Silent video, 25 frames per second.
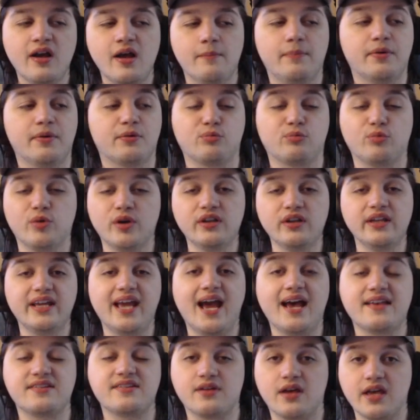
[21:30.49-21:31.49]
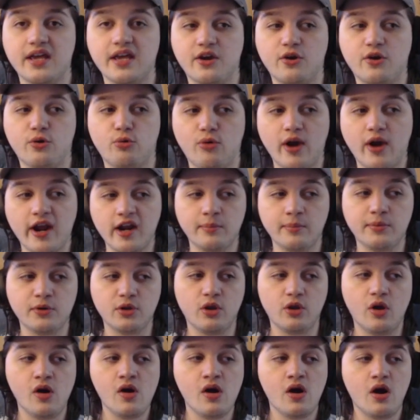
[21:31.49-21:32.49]
but really has
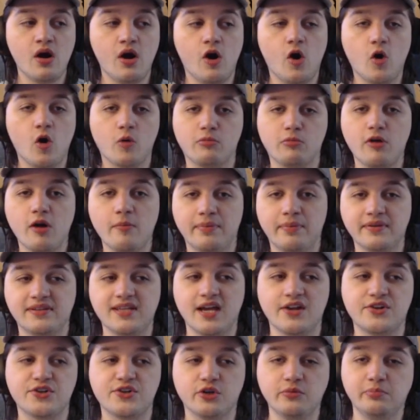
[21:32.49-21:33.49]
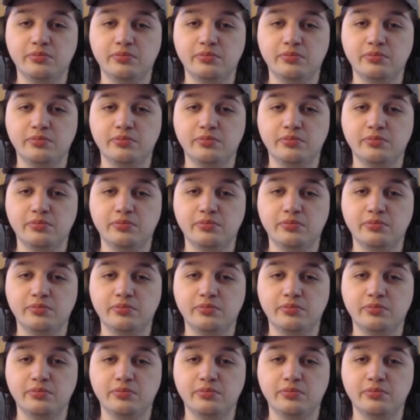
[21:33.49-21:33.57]
incredible home run potential.